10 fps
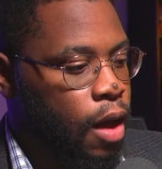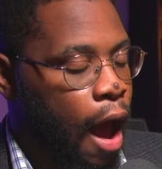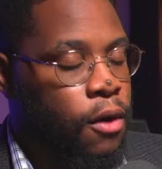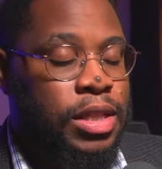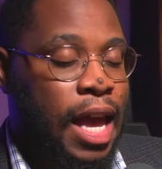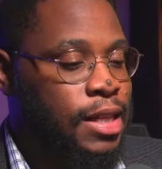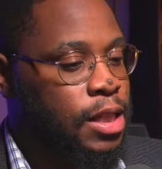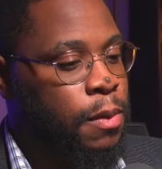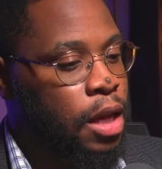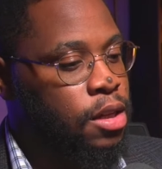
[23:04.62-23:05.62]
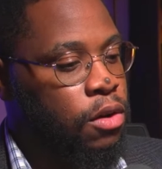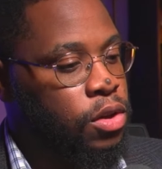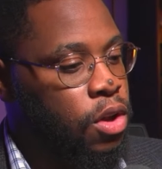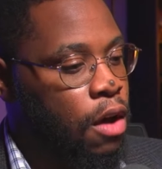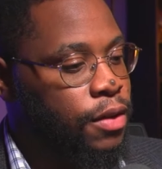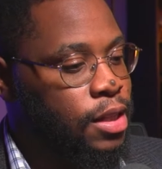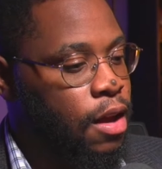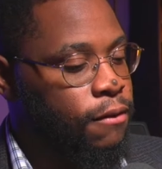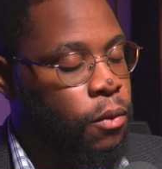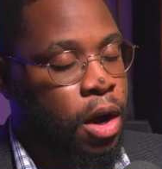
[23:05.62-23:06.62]
How is the SSPX going to resolve
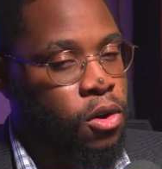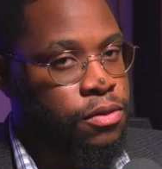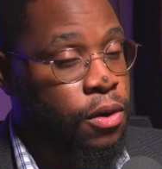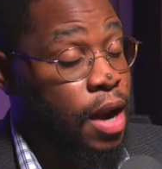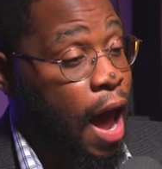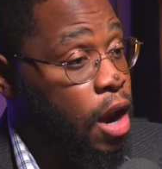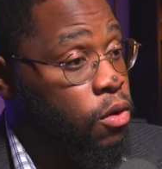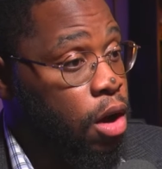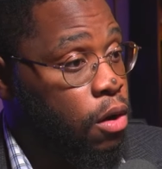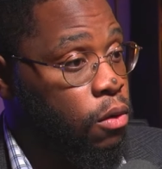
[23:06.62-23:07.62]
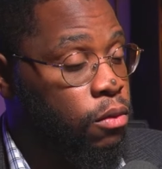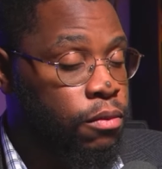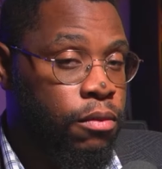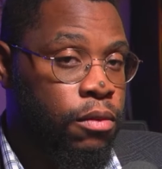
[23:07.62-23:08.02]
itself? What goes forward? I don't know.